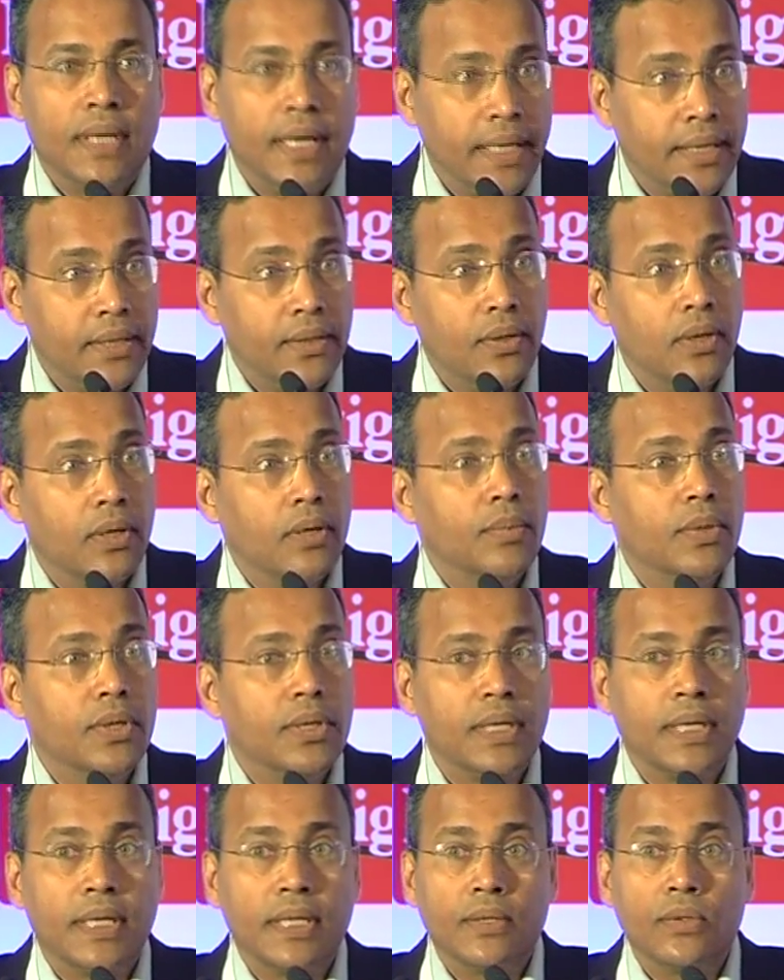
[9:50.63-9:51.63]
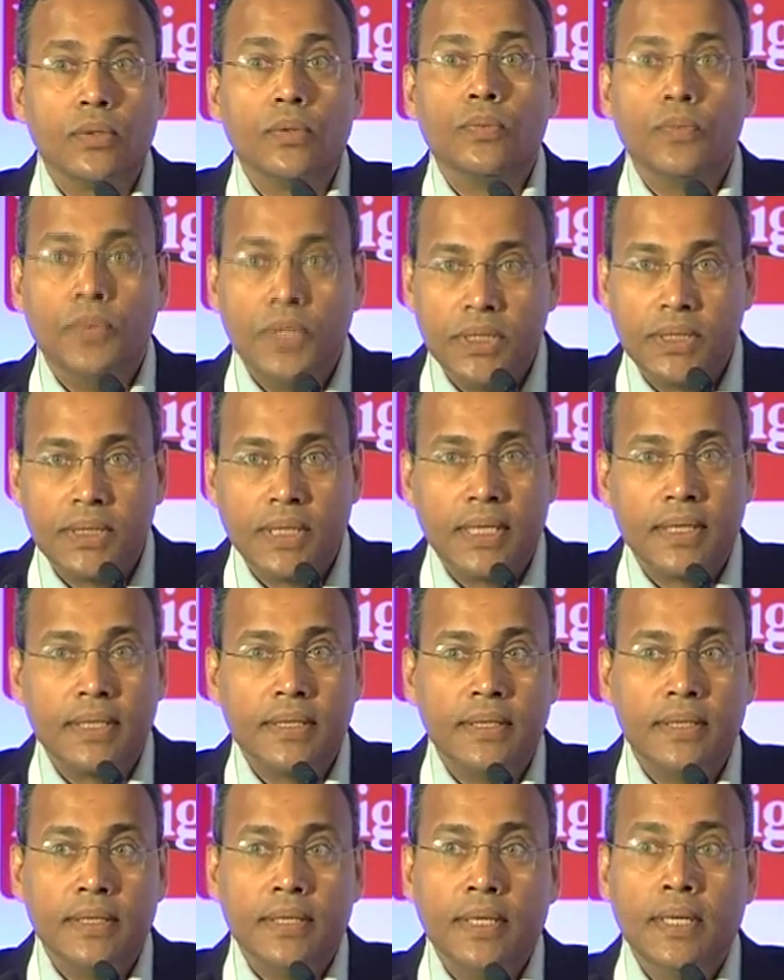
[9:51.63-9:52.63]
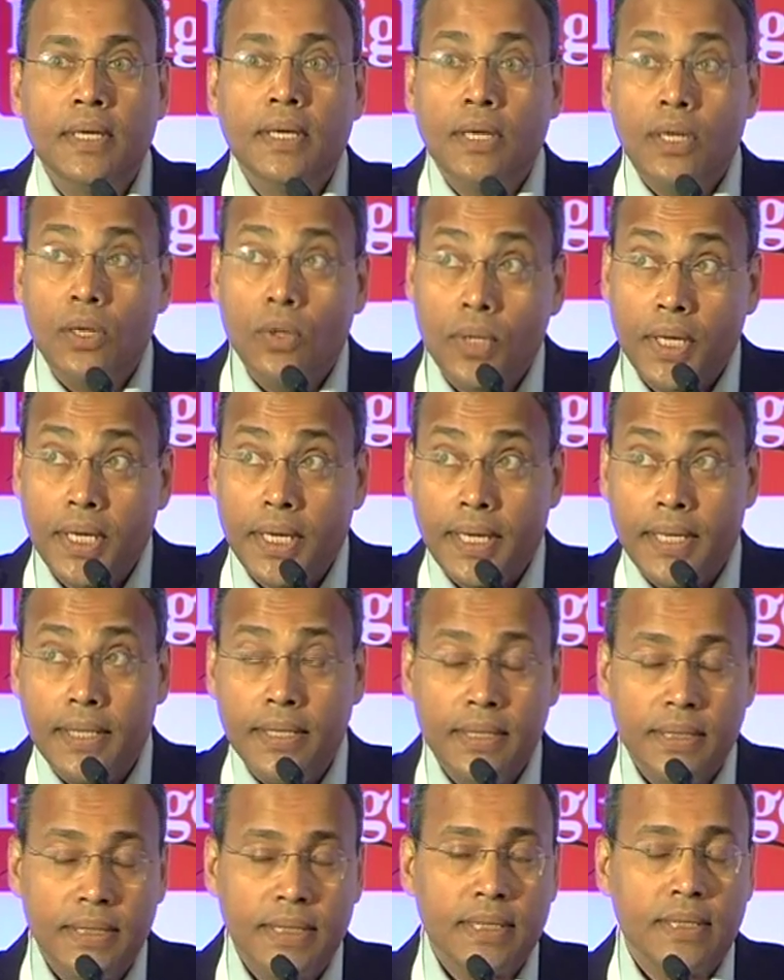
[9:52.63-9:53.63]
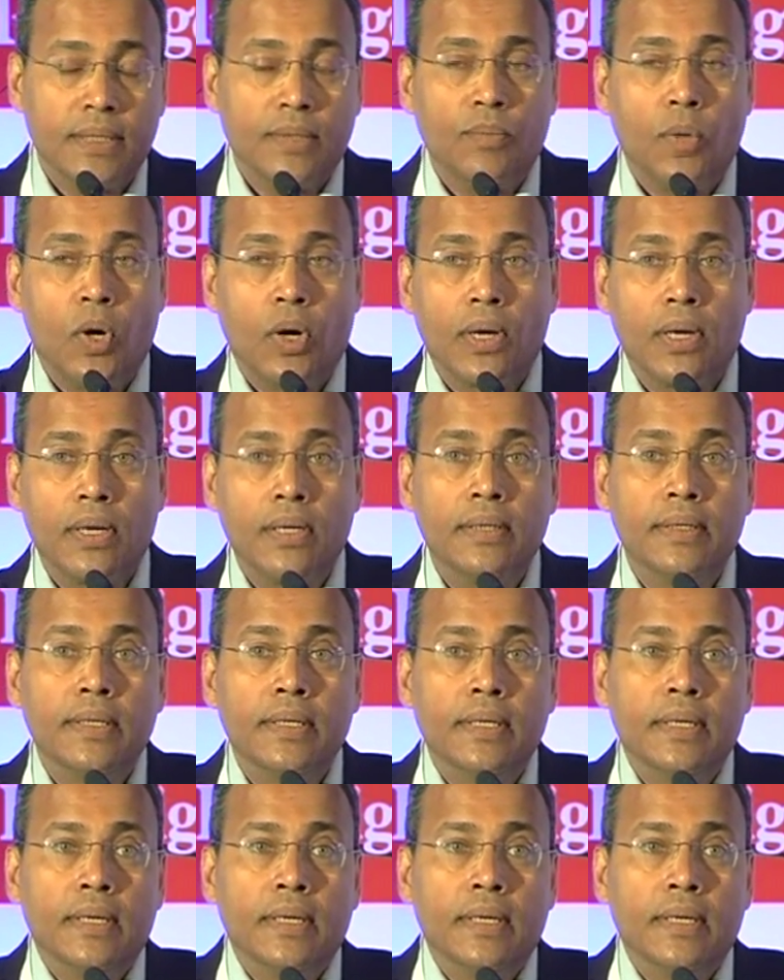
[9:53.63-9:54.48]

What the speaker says: I can talk about Tata Group. We started looking at this as a model.